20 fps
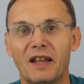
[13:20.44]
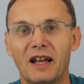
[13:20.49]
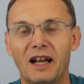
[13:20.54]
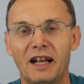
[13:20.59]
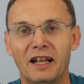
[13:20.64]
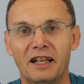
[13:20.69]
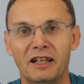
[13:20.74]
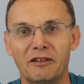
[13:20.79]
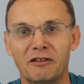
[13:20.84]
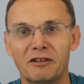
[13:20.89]

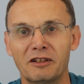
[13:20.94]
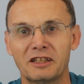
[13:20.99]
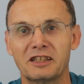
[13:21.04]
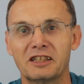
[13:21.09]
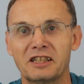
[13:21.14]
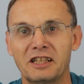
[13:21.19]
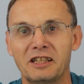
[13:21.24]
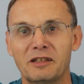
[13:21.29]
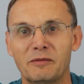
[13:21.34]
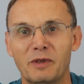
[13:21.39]
And you couldn't
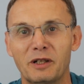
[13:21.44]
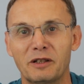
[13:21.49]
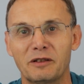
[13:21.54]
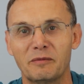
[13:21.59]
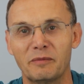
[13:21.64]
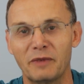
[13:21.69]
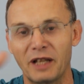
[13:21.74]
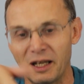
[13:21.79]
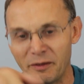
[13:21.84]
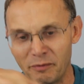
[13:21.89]
see the
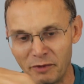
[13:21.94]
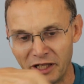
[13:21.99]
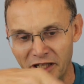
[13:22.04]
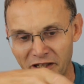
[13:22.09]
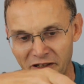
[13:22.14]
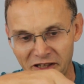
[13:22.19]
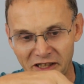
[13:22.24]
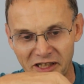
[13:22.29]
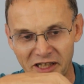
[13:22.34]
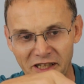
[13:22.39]
bottom there, but
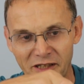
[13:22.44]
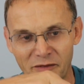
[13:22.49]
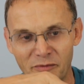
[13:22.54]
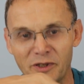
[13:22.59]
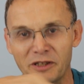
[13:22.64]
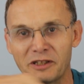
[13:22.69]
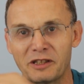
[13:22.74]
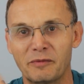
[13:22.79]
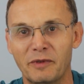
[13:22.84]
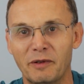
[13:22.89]
you could see the
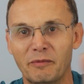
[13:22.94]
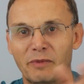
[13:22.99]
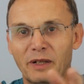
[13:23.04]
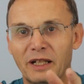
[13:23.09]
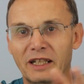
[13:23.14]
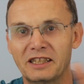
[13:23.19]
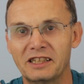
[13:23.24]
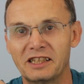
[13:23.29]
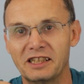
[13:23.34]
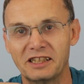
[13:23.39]
bottom in
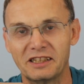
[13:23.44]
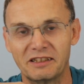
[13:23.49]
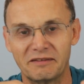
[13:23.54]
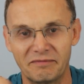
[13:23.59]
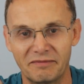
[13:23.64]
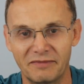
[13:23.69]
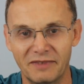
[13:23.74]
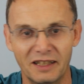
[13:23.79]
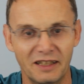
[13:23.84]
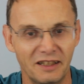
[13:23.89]
places.
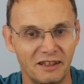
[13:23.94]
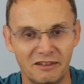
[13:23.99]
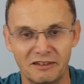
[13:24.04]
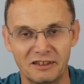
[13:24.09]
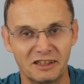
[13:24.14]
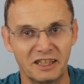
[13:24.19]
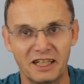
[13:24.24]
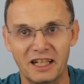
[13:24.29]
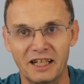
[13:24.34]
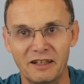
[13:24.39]
You
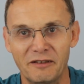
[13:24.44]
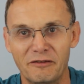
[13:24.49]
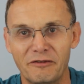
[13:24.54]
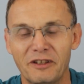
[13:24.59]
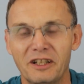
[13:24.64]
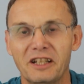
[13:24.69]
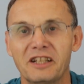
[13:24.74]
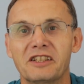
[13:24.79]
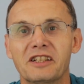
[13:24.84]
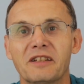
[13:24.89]
couldn't see any
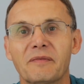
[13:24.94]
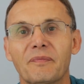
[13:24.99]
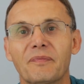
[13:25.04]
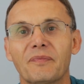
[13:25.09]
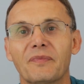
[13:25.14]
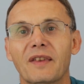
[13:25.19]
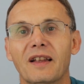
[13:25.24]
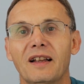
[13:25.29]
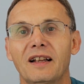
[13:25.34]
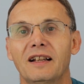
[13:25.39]
fish.
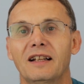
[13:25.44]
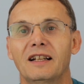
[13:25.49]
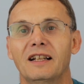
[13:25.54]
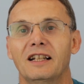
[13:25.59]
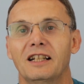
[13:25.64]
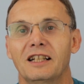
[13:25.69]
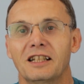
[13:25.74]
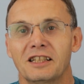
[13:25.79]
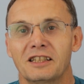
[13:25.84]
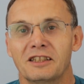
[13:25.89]

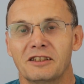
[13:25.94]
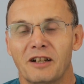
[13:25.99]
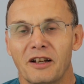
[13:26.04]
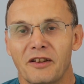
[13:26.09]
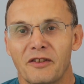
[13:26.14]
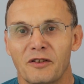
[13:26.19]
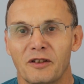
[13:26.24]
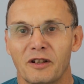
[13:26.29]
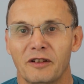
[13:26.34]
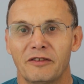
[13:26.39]
So I
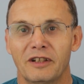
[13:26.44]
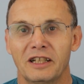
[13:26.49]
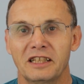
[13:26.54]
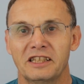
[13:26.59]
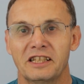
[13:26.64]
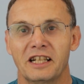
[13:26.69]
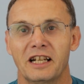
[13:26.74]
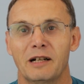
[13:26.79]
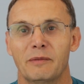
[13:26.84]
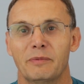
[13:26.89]
thought, if I
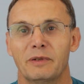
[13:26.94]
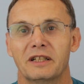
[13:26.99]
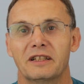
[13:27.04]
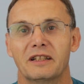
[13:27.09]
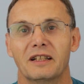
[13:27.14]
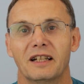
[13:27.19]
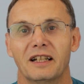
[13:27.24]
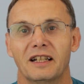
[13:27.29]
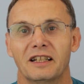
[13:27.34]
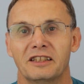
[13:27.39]
set up a
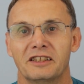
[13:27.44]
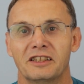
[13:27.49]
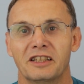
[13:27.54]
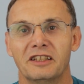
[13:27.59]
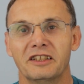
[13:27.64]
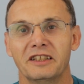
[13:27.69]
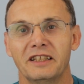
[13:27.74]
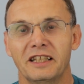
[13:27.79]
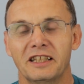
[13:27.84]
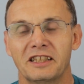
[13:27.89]

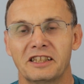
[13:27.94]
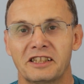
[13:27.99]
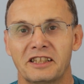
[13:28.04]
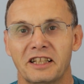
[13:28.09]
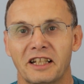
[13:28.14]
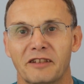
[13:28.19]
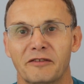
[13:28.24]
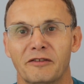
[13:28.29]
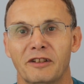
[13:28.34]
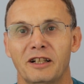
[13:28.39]
tiniest
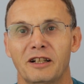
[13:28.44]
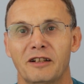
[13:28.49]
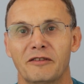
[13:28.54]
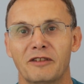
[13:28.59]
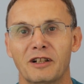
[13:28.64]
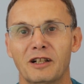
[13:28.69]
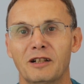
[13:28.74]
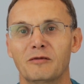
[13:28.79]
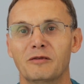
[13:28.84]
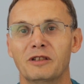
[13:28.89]
stick float I've
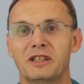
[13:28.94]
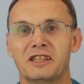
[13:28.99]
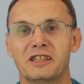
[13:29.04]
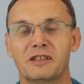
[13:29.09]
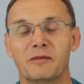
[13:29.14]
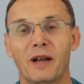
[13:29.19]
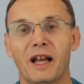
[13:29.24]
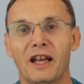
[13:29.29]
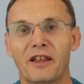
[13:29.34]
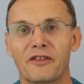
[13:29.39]
got, which is
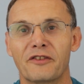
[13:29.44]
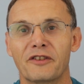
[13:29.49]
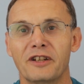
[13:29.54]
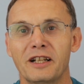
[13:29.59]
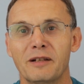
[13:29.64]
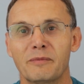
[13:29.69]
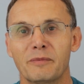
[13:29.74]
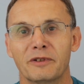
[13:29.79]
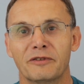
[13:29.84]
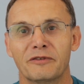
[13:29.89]
about 3
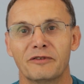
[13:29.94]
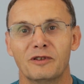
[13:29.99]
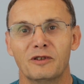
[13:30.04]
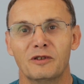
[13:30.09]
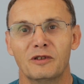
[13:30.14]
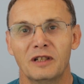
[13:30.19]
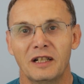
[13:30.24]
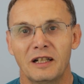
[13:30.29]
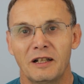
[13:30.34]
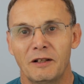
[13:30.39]
number
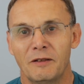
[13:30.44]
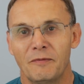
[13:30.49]
4,